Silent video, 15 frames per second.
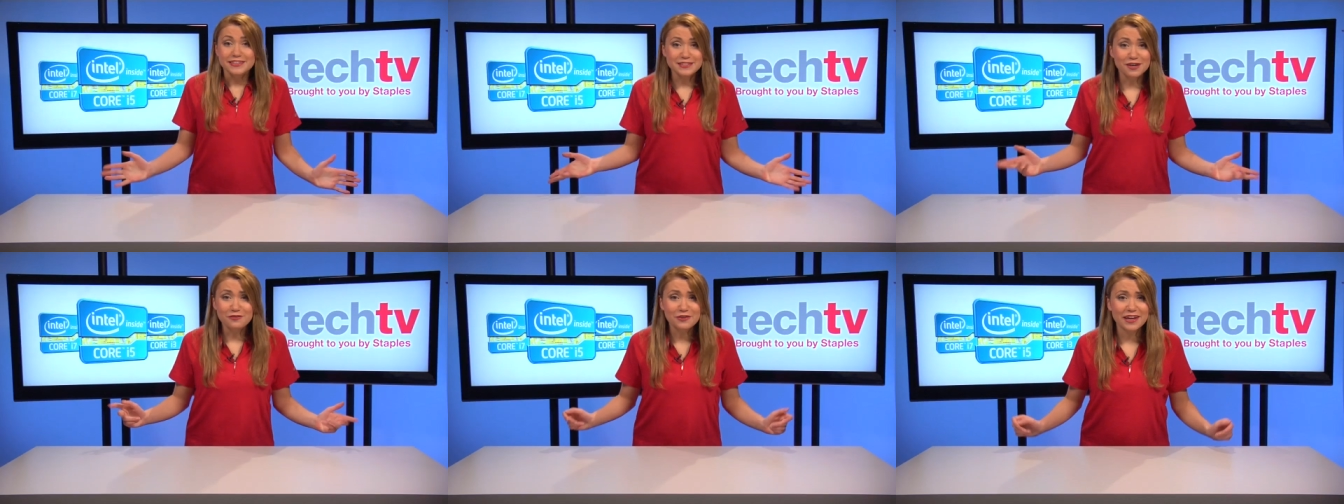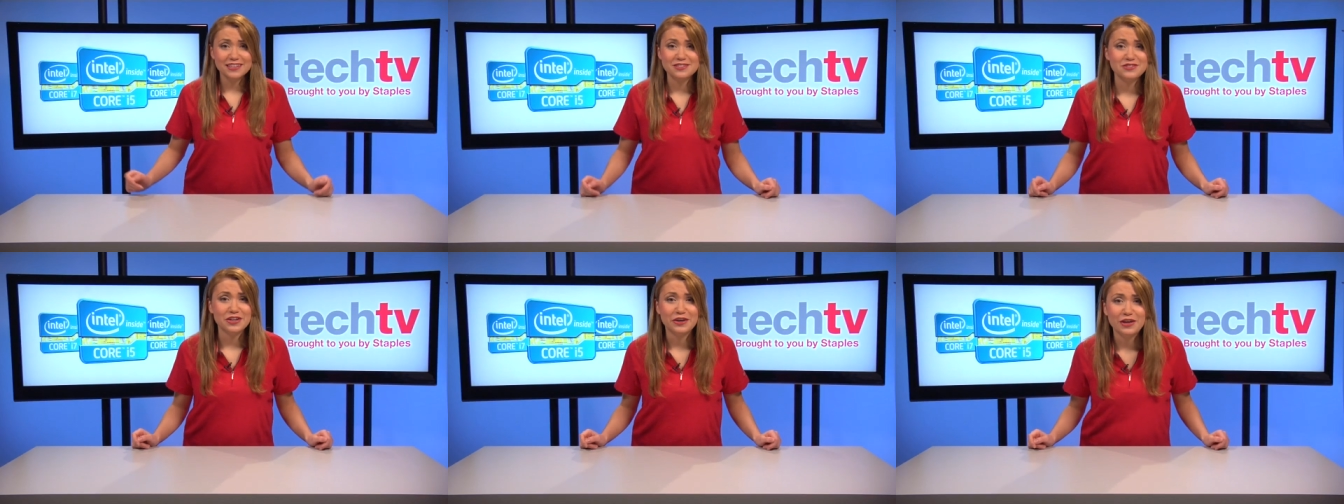Don't forget
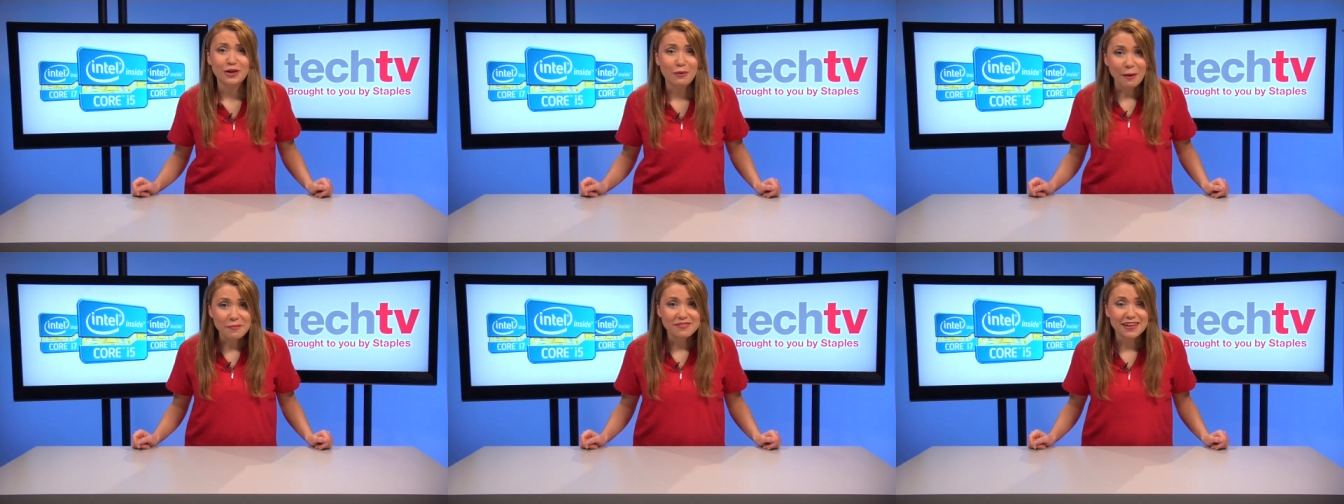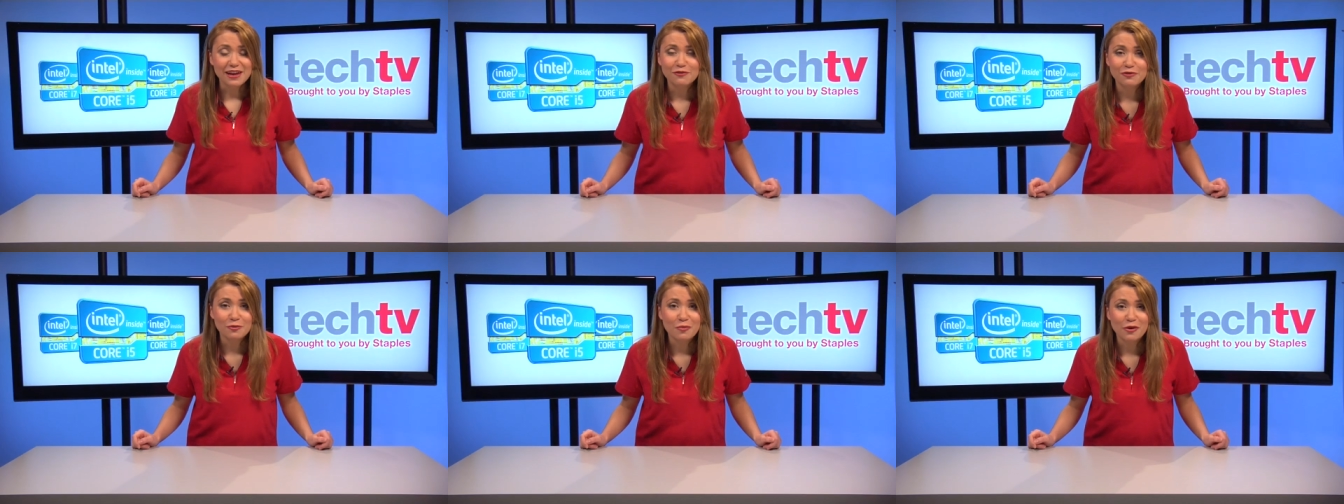to check out our
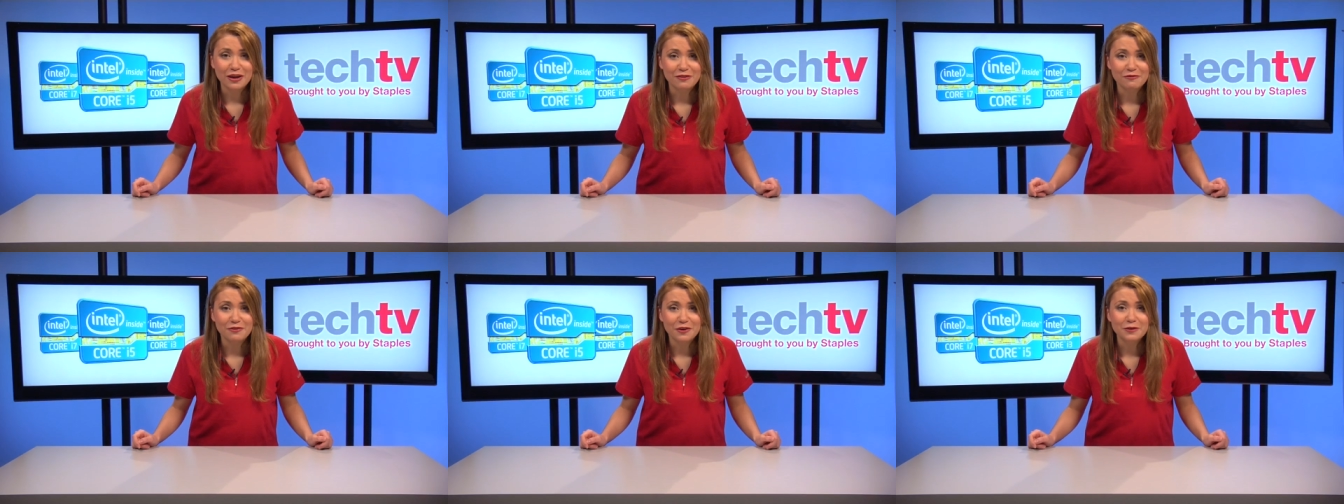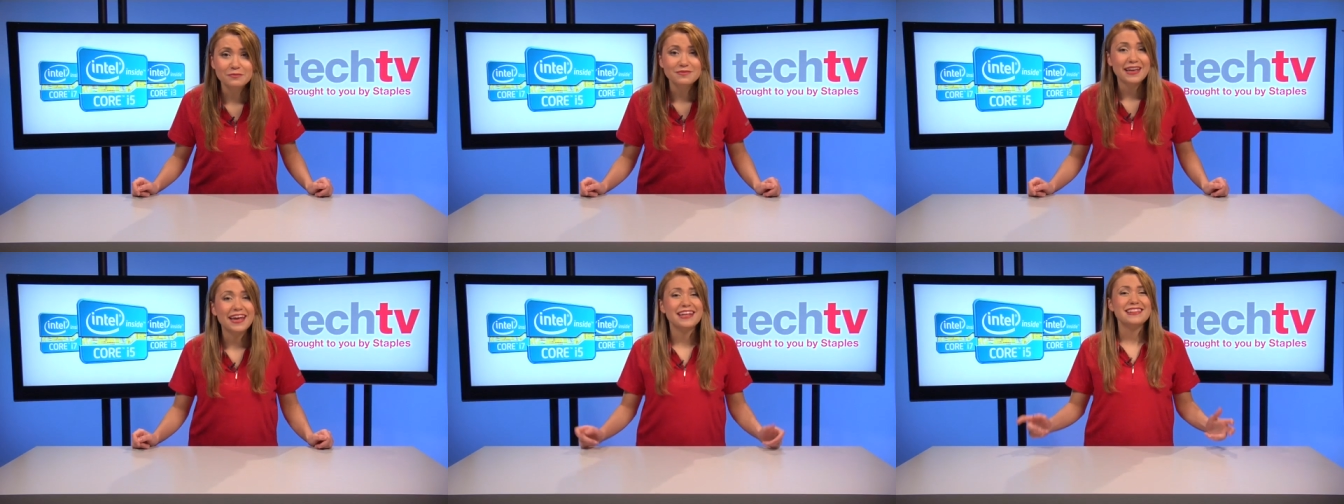website for more
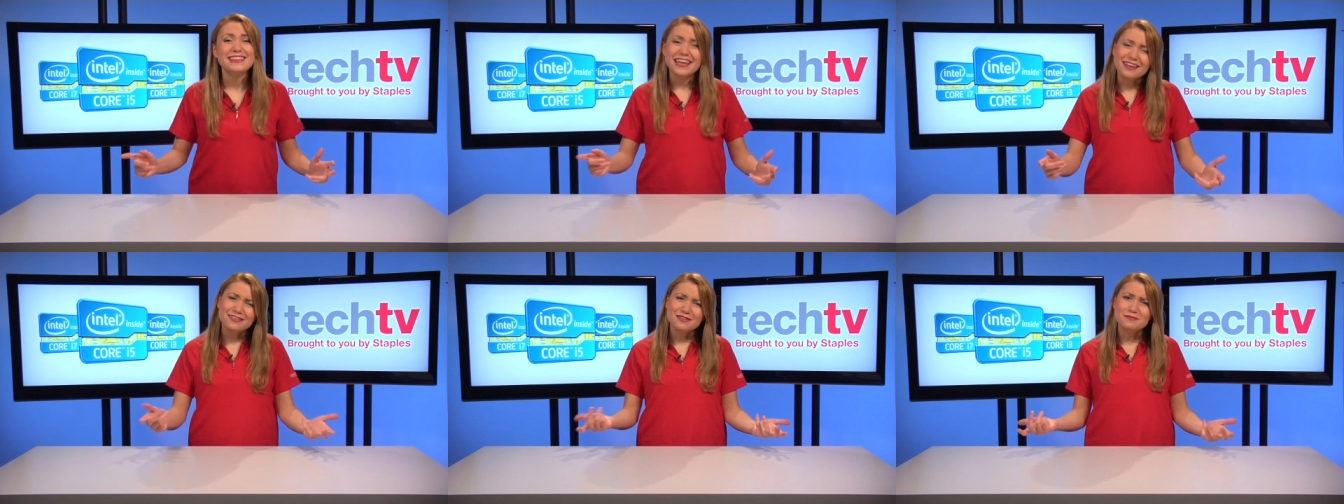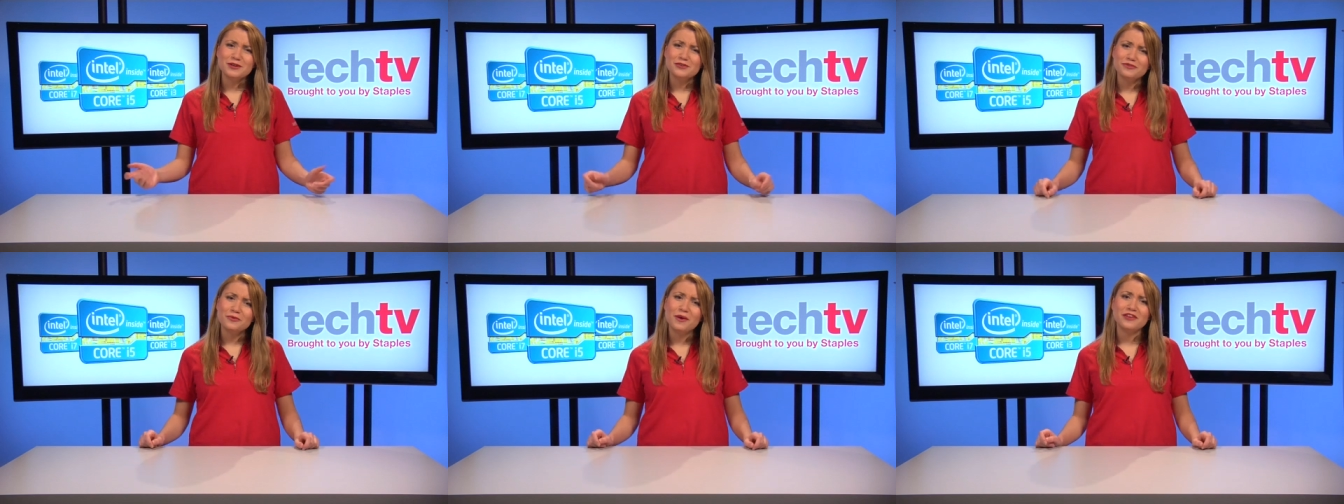info, and thanks so
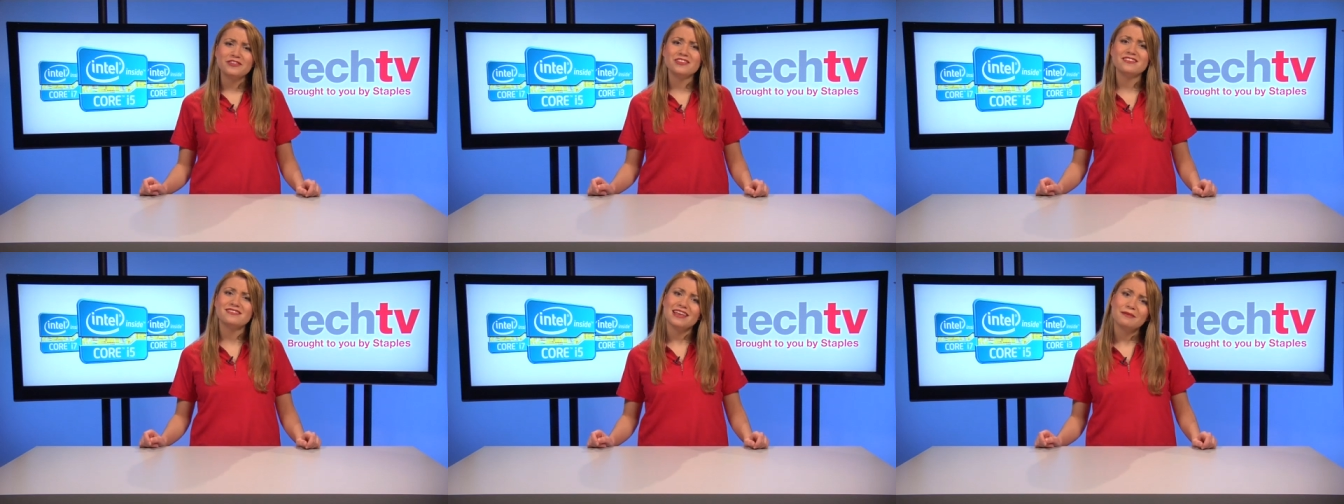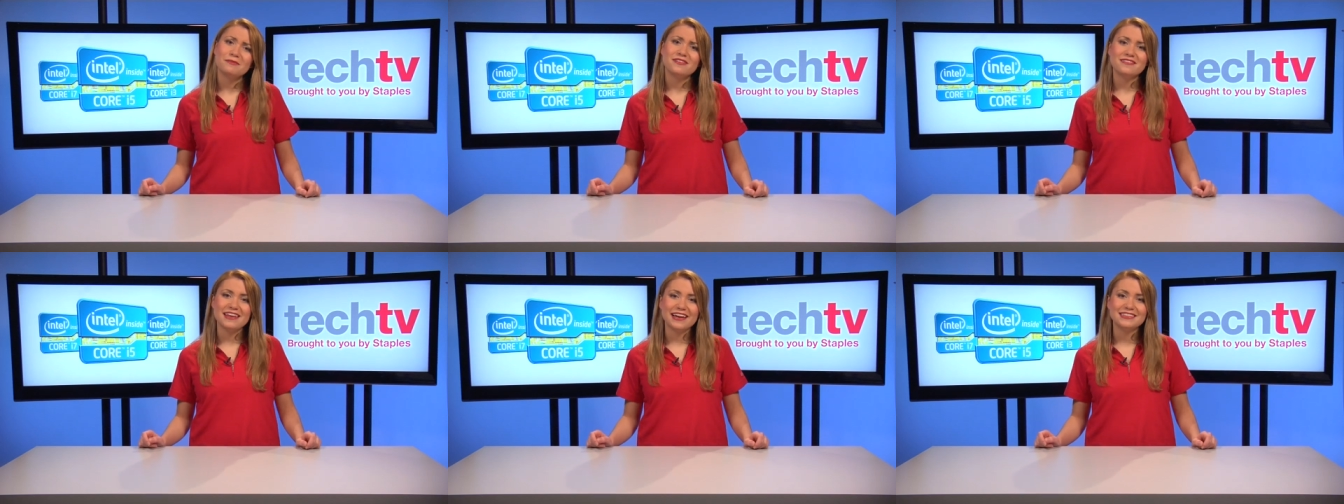much for watching
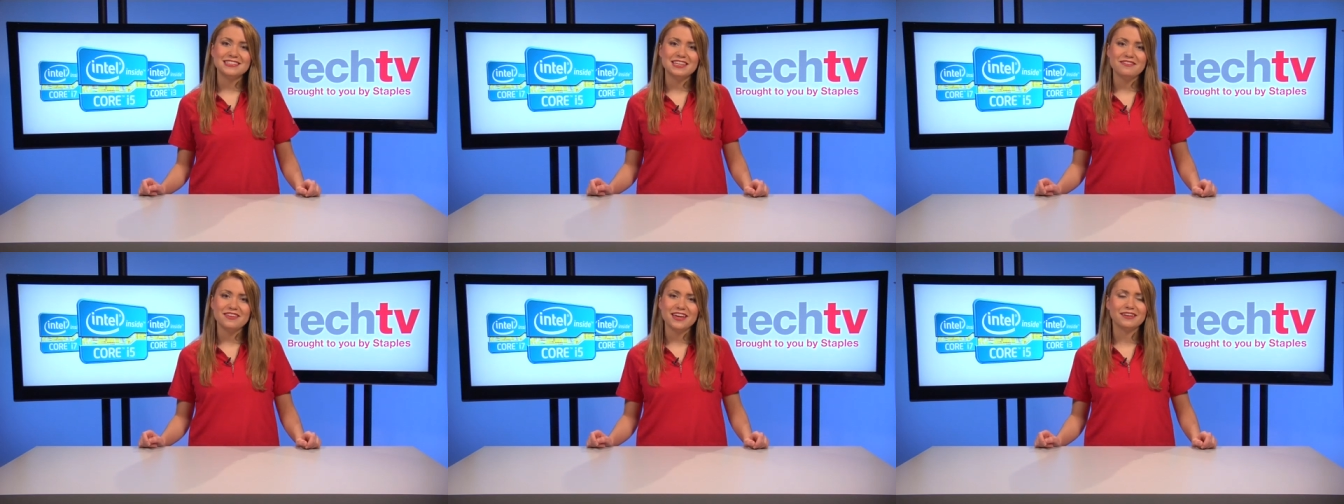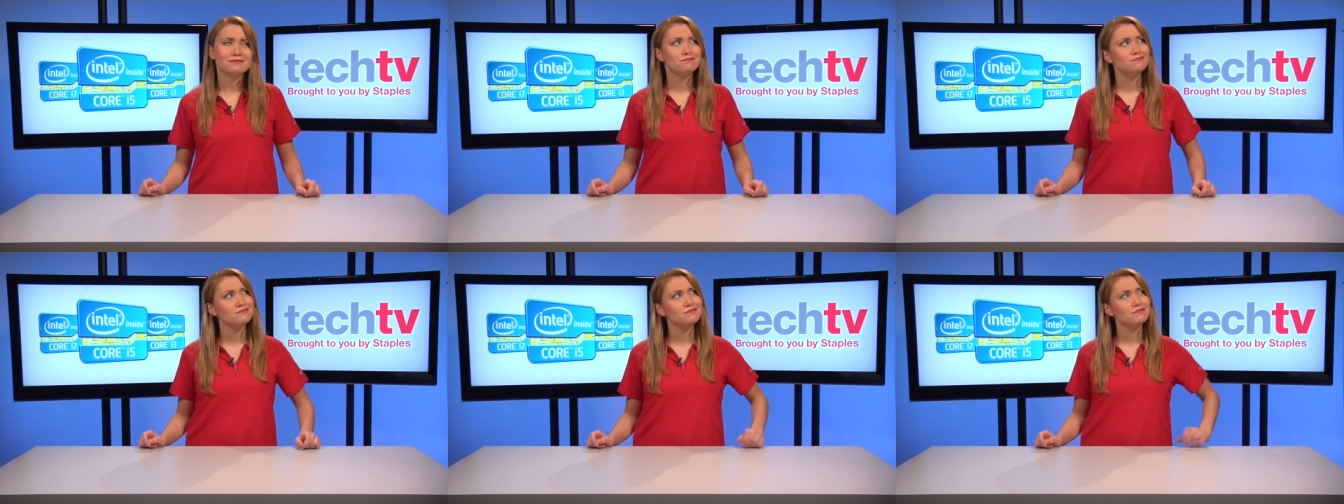Staples Tech TV.